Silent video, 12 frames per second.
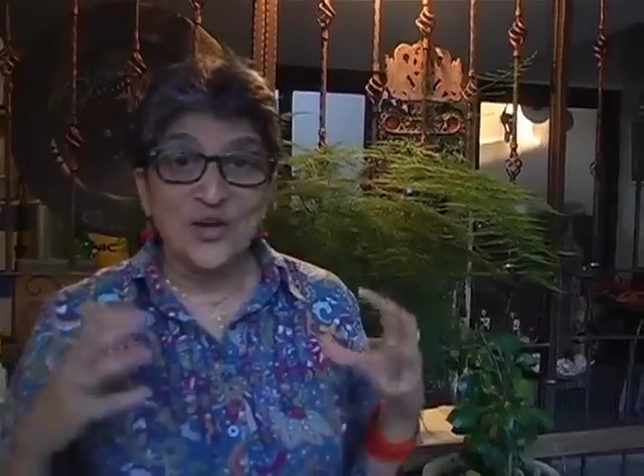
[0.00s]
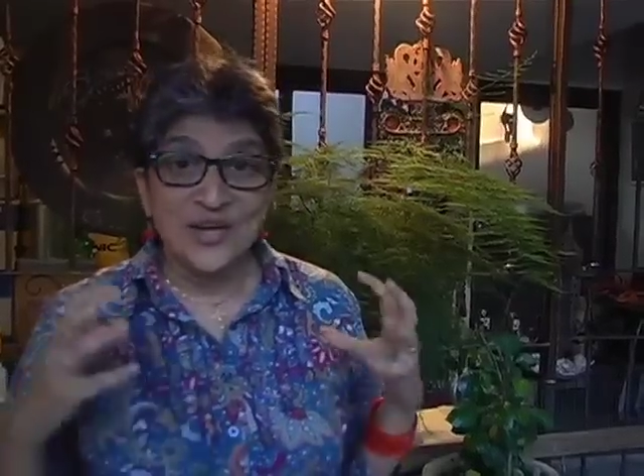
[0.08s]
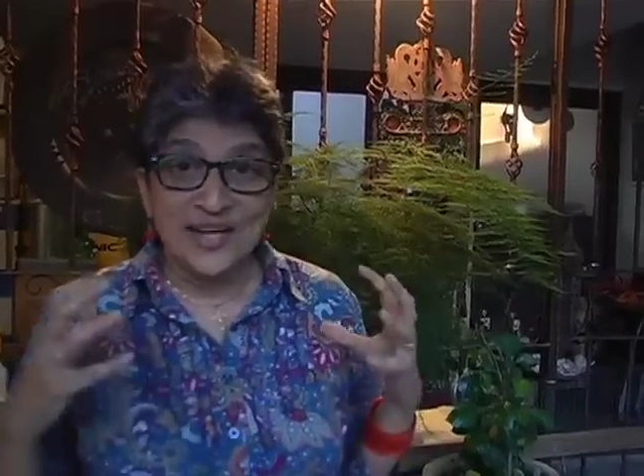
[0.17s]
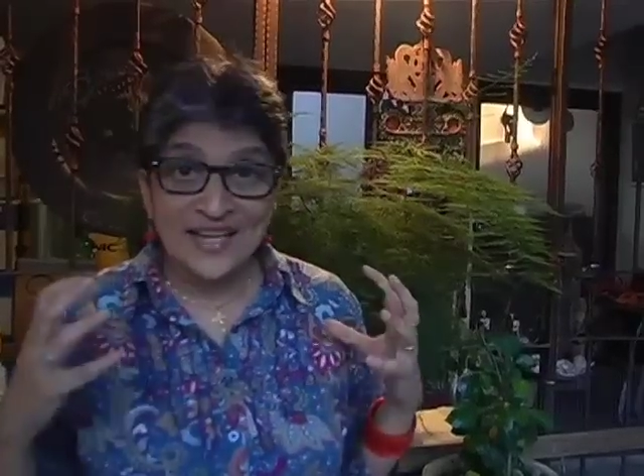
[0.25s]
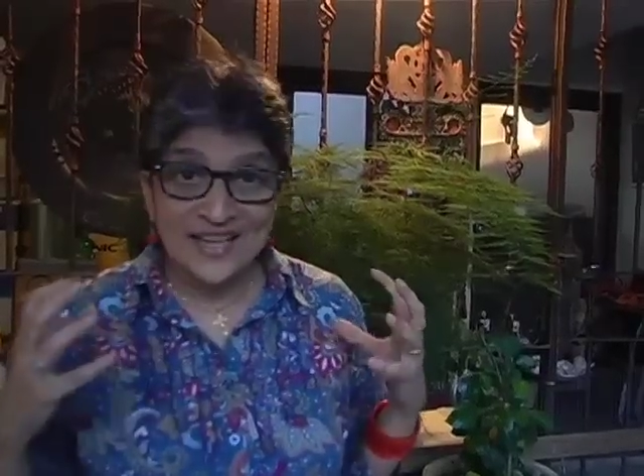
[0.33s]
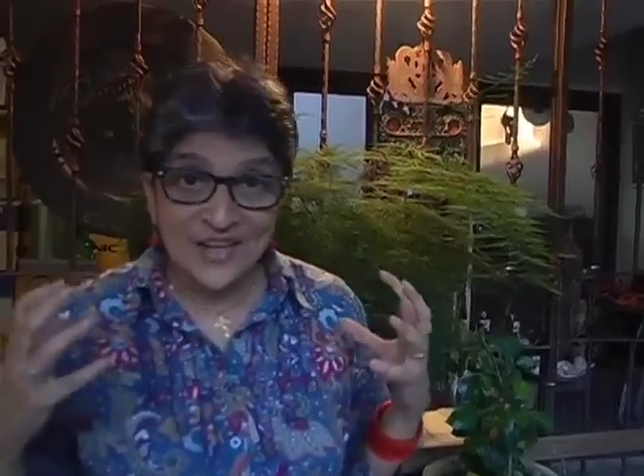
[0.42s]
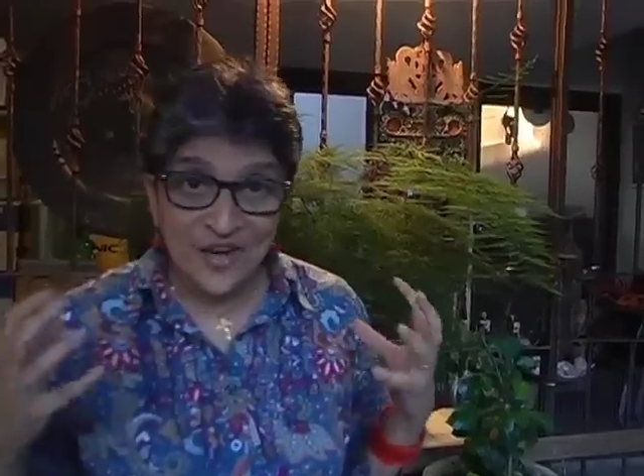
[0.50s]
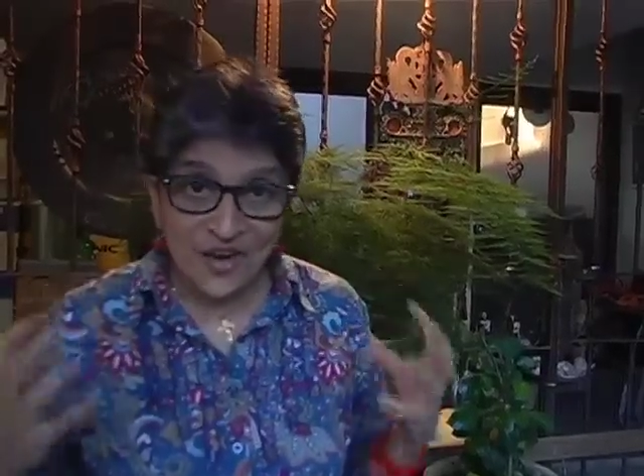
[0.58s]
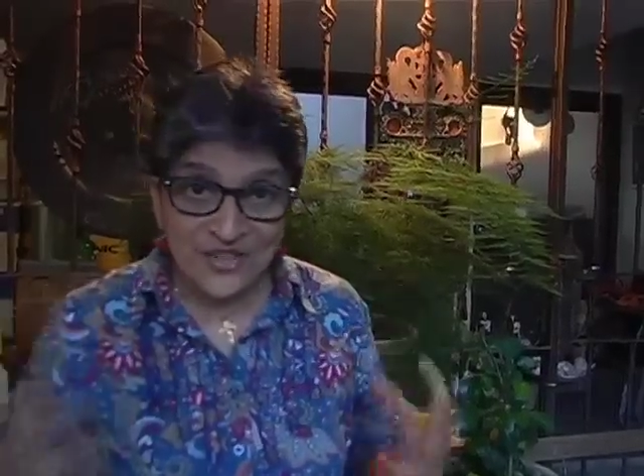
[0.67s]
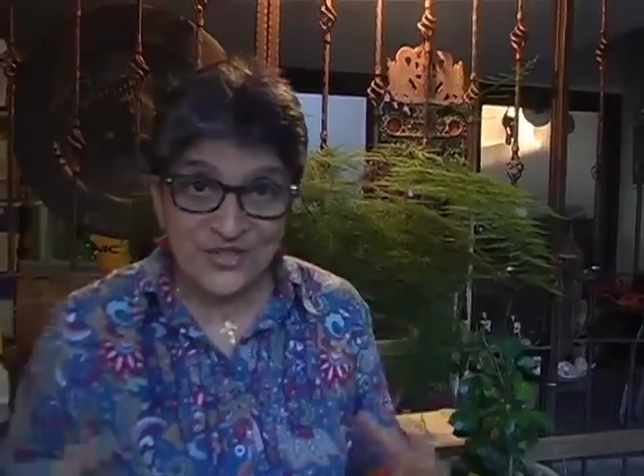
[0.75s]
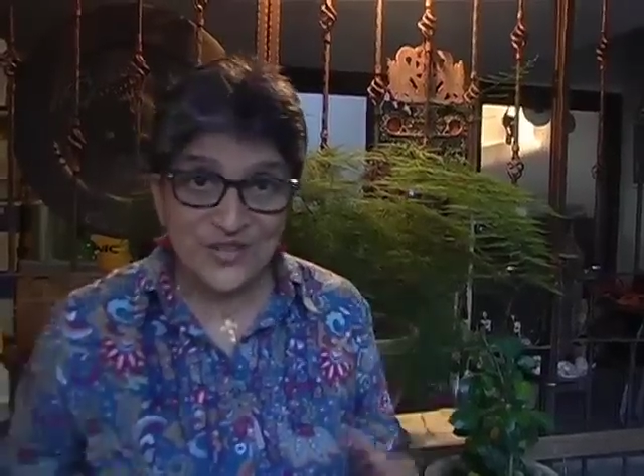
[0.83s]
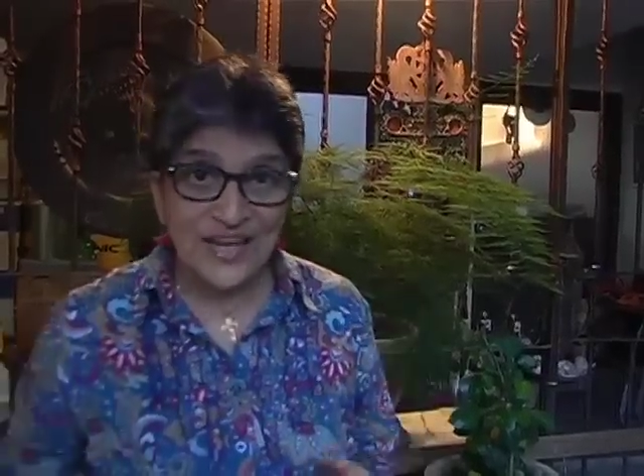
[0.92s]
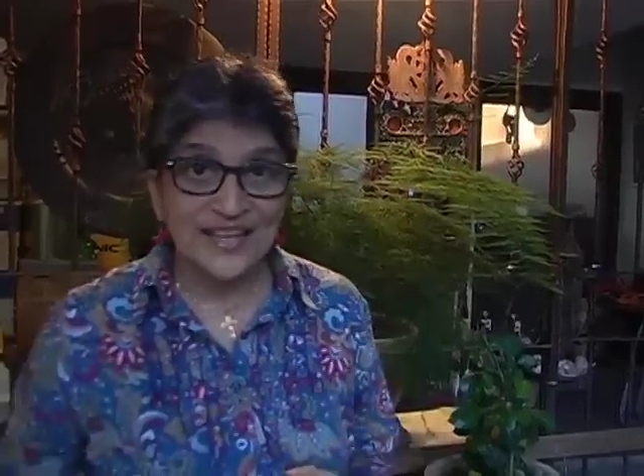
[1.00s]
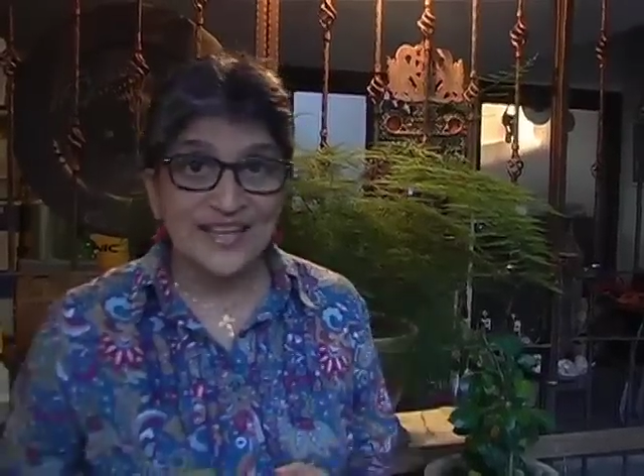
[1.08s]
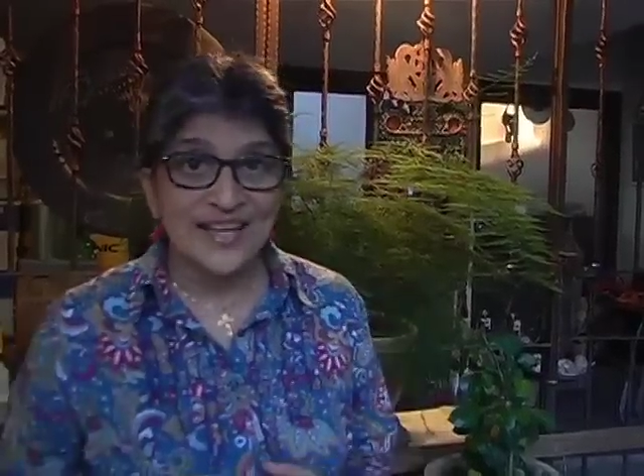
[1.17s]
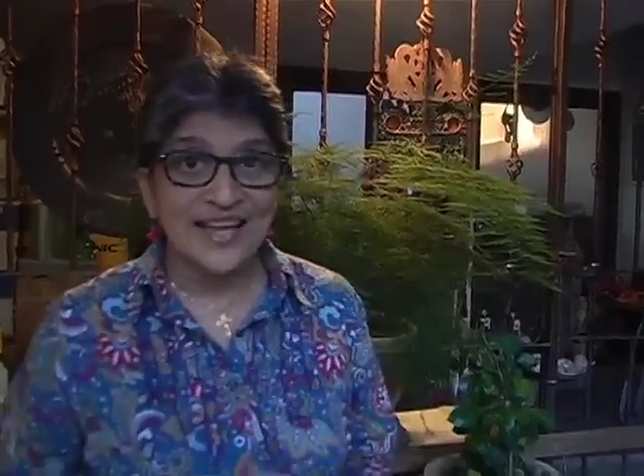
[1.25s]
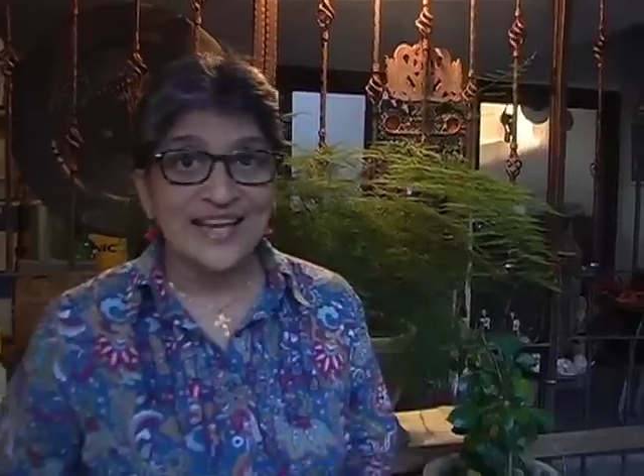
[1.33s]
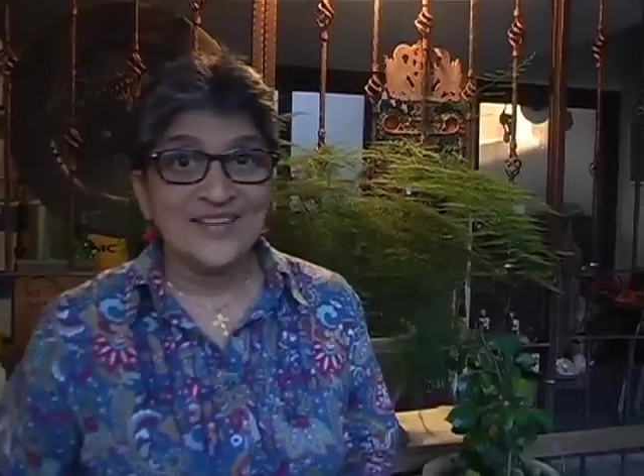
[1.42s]
only got together
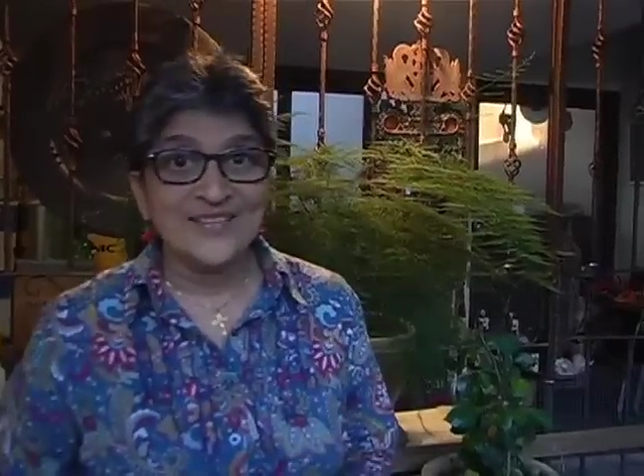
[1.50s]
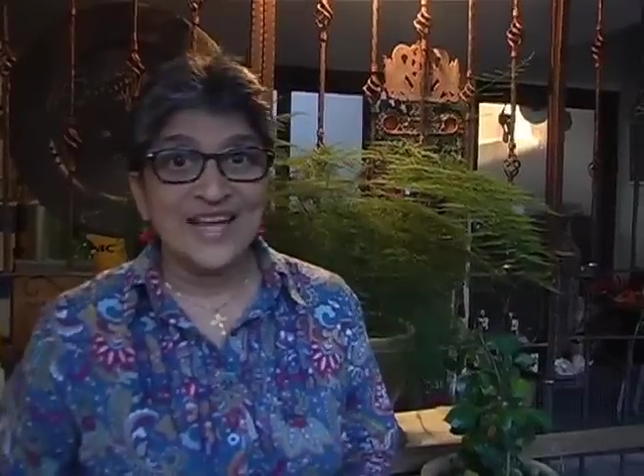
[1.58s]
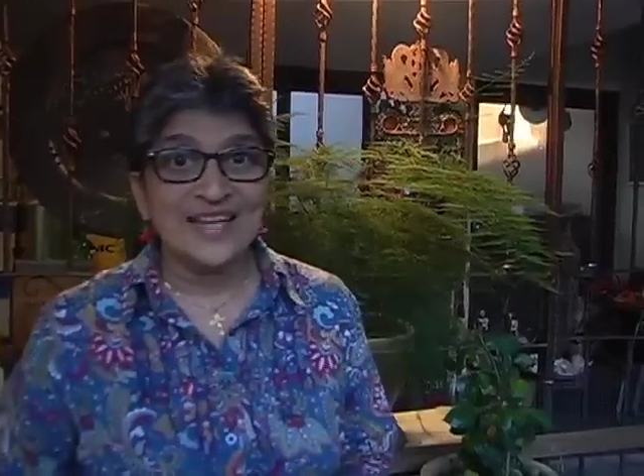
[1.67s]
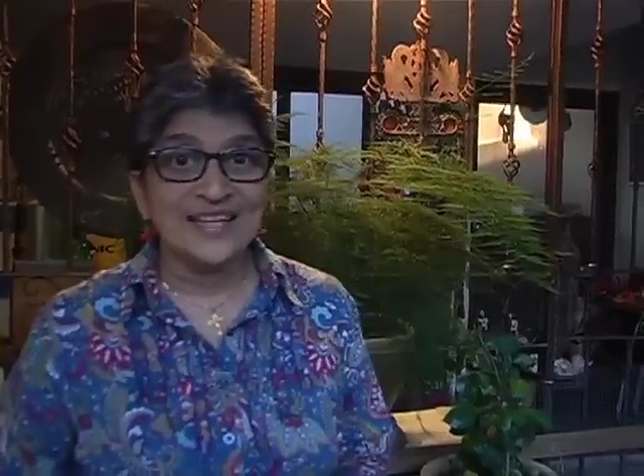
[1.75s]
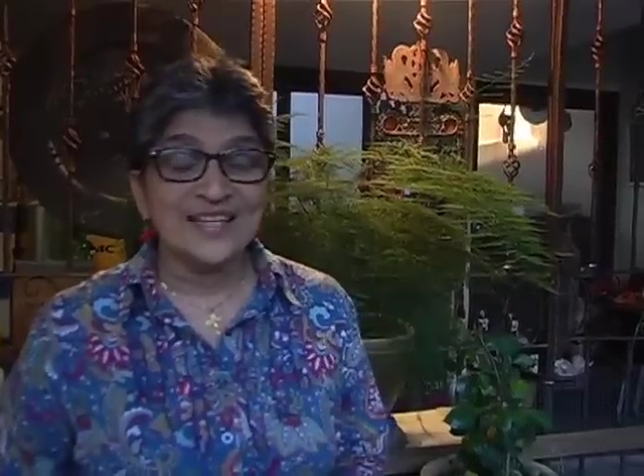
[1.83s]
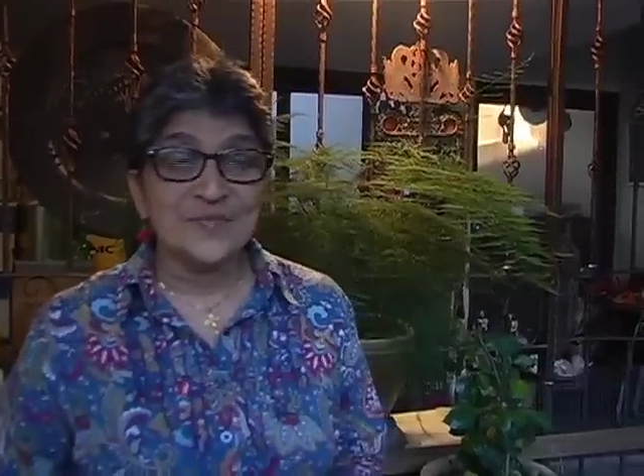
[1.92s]
and have done this,